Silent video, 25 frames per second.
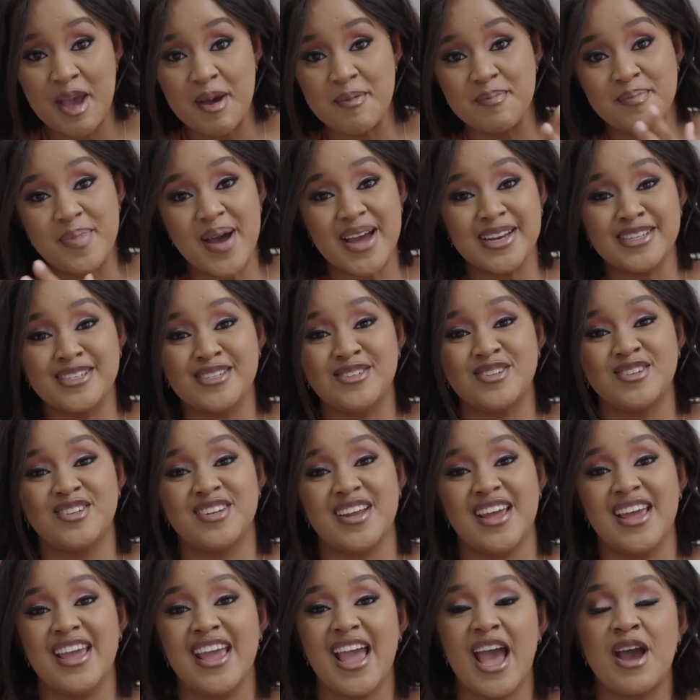But
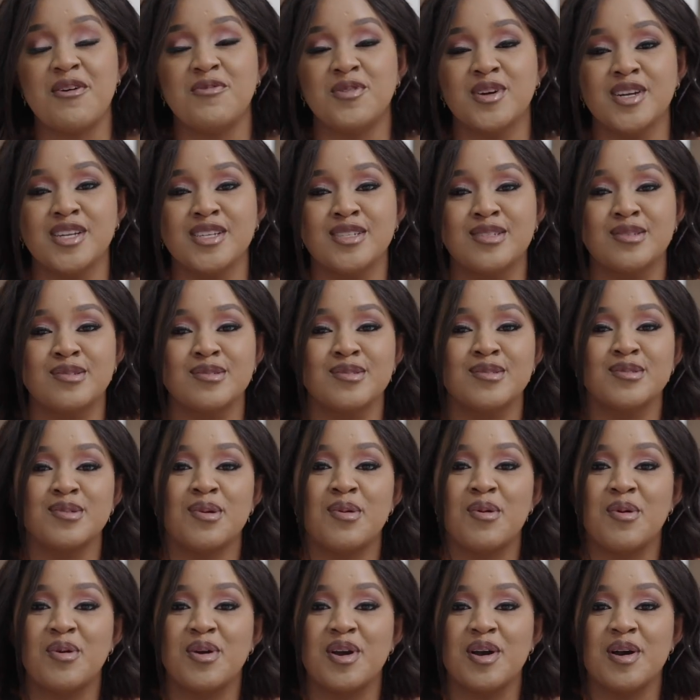today I want us to
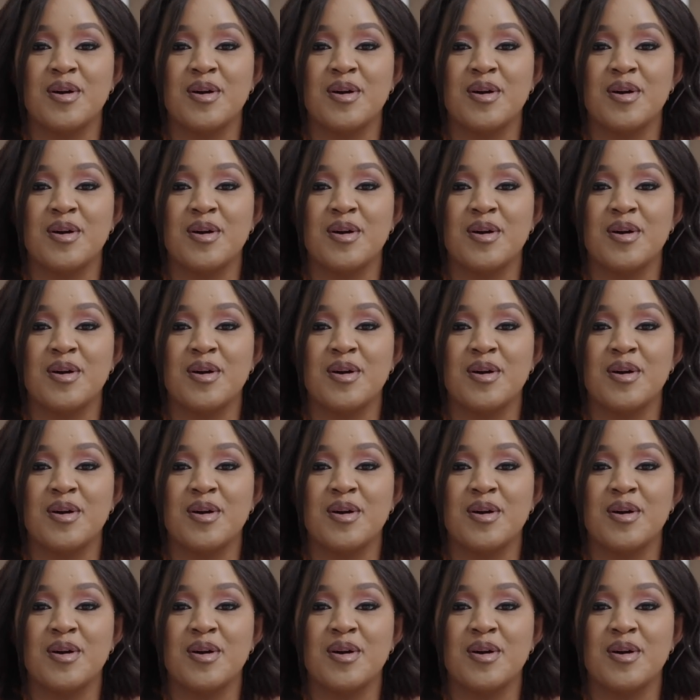talk